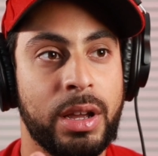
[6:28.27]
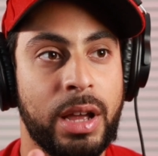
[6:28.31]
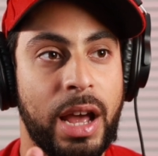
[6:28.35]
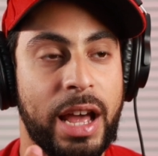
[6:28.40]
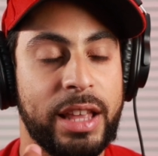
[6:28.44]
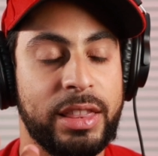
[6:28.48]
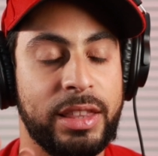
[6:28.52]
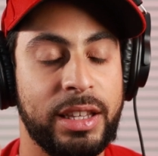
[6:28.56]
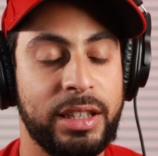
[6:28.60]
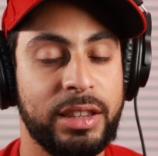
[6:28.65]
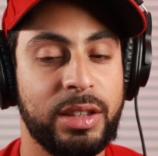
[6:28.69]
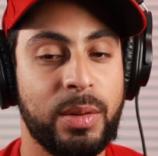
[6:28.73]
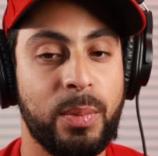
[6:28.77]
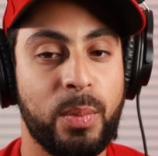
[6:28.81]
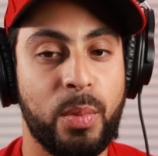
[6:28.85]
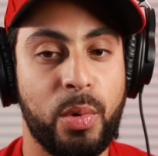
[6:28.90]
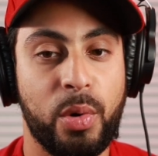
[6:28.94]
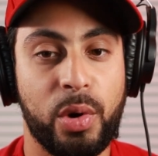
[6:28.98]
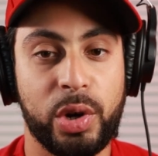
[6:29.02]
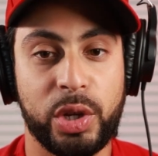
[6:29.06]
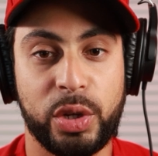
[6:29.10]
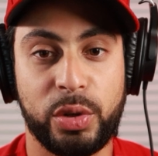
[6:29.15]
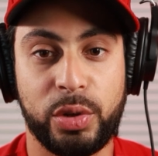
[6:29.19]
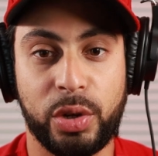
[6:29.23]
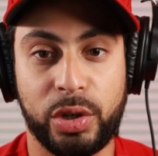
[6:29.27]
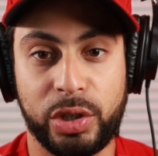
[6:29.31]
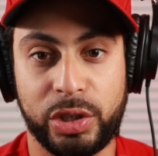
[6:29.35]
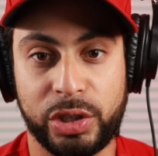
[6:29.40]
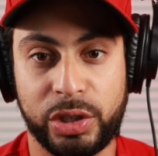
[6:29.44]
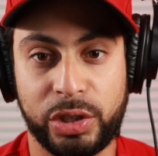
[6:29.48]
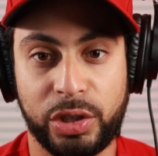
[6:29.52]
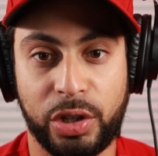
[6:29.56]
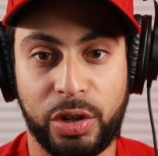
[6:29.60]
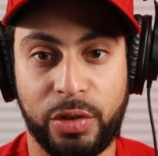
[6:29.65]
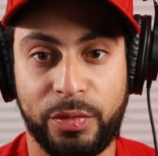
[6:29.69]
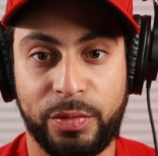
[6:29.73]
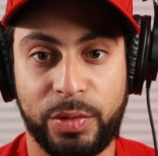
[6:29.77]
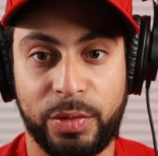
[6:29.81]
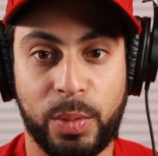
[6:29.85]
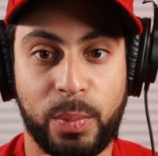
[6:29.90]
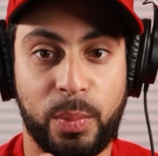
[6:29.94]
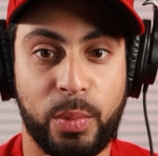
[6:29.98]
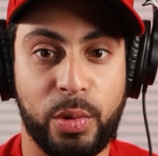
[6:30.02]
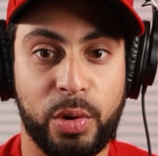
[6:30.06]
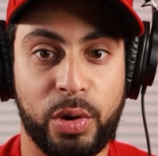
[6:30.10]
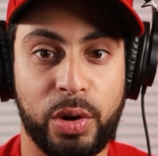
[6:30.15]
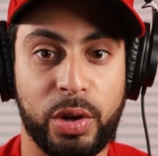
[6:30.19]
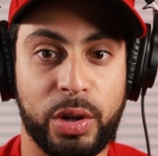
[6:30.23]
I think the more you know yourself, the
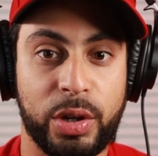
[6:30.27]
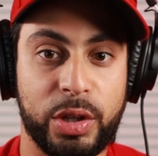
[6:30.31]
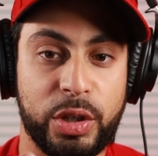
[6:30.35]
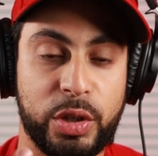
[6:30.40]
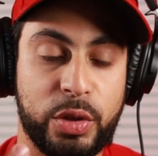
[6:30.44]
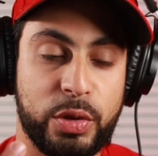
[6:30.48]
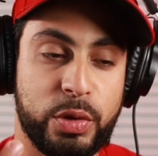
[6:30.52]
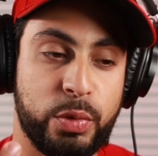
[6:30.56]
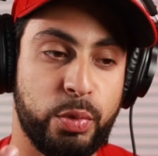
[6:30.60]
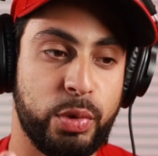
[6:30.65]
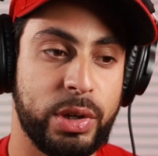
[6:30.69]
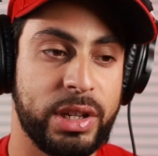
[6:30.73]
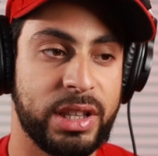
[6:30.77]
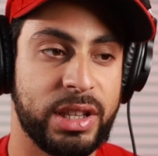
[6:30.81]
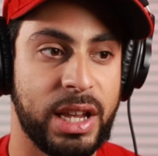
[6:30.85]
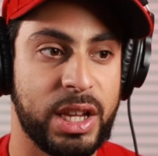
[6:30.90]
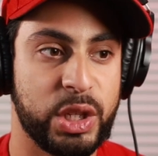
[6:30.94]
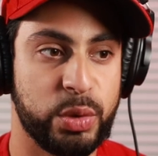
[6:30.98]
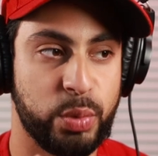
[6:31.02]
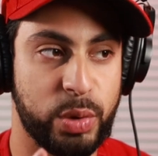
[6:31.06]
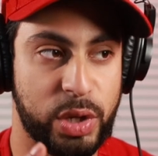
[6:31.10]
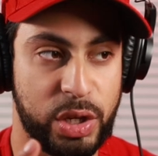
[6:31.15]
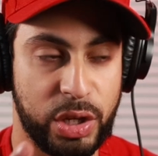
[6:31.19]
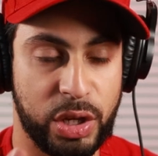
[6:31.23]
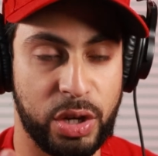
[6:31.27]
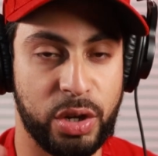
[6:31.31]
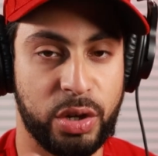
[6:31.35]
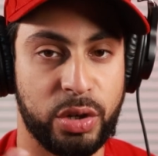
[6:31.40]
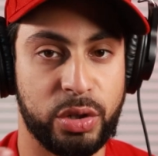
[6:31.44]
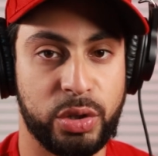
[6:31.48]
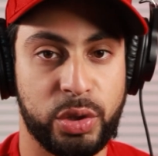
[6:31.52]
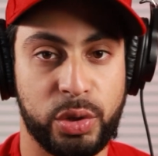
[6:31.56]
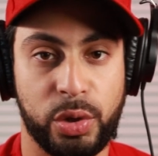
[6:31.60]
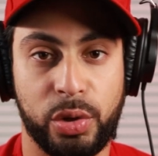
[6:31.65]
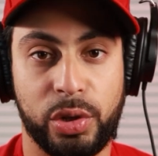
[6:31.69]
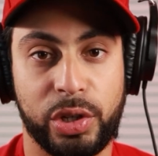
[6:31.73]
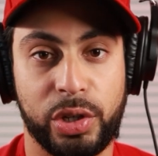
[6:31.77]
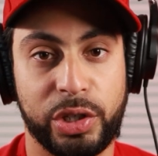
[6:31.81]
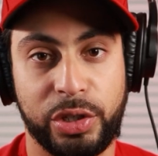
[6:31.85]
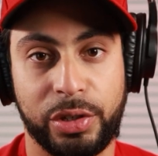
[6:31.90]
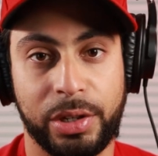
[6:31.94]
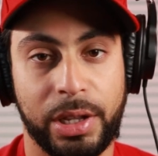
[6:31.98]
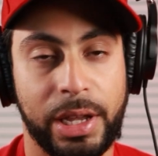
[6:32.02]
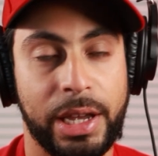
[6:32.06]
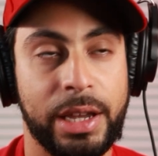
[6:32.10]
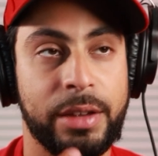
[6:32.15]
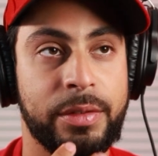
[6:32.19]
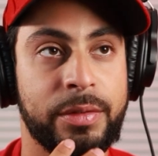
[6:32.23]
more you realize what you can control in
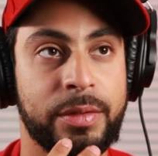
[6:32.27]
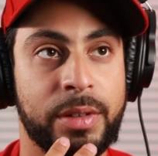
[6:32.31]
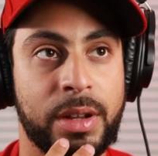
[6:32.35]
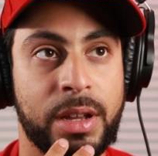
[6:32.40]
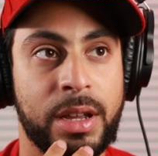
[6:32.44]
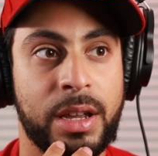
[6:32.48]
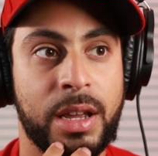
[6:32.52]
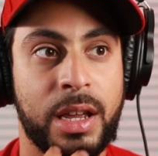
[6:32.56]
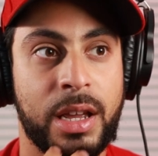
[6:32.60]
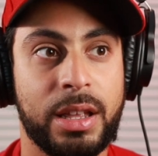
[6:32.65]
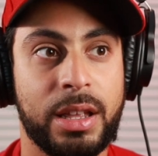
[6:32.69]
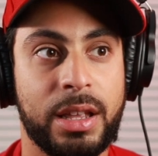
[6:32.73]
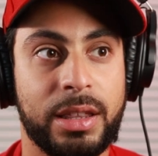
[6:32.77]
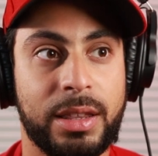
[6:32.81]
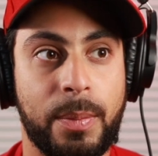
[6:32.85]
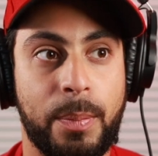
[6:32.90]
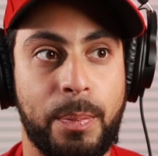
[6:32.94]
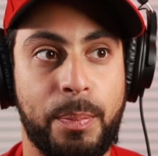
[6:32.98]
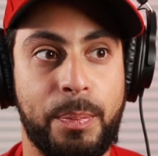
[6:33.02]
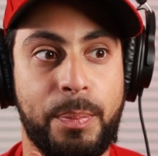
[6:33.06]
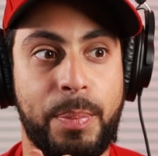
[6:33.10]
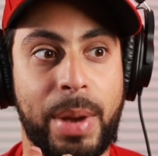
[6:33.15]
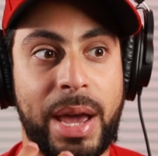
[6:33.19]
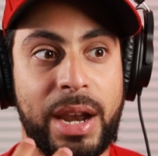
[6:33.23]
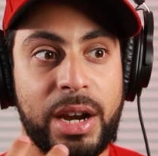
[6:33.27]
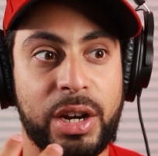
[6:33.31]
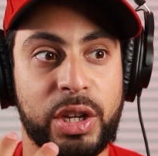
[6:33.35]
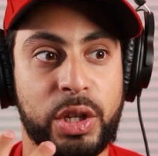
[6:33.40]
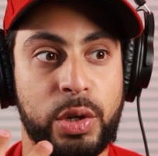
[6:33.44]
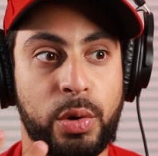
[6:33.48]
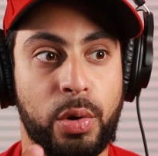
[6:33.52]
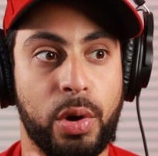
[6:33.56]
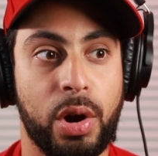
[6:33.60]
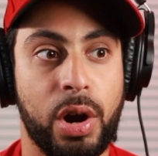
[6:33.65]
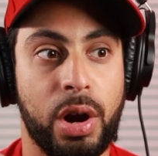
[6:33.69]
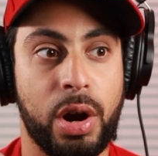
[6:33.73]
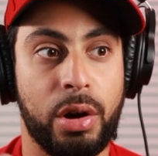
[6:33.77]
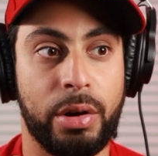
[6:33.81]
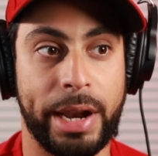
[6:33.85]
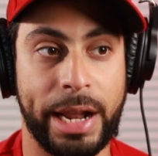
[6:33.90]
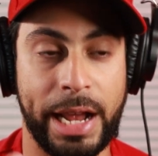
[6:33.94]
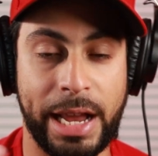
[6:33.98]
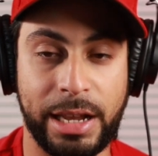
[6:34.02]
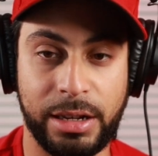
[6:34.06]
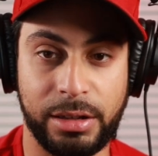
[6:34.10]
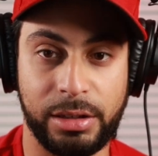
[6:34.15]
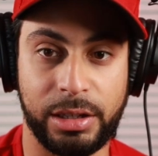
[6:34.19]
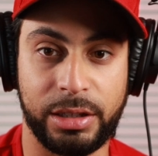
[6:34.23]
your life, the better you are at
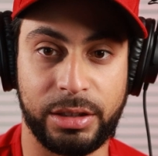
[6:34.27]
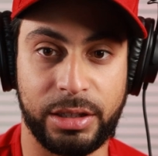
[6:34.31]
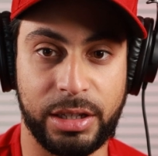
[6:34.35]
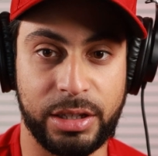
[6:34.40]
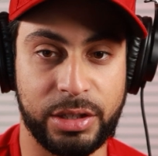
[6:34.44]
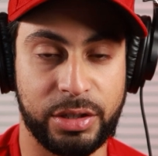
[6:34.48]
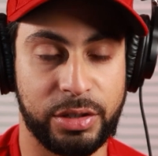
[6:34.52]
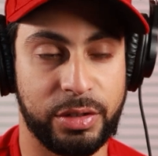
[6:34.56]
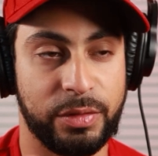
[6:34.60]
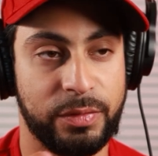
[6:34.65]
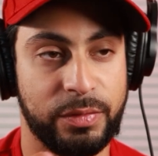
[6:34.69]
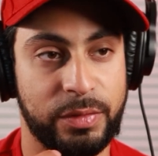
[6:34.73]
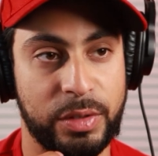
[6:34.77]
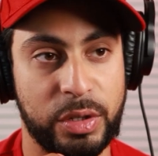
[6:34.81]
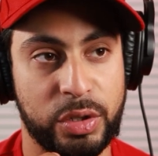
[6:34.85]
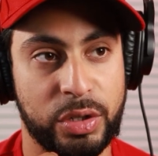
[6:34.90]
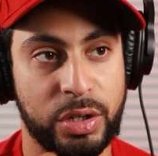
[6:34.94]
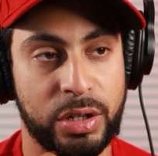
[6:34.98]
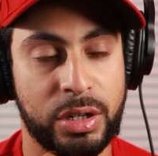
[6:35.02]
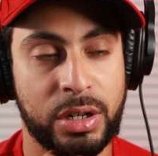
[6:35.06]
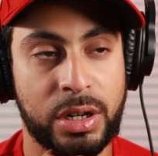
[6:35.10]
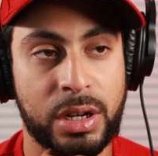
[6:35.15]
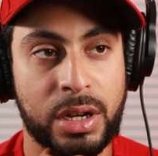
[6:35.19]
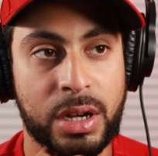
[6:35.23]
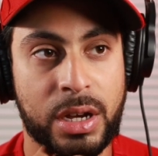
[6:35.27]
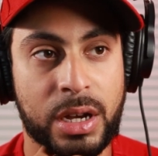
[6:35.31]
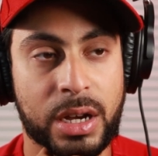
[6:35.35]
handling things in the future.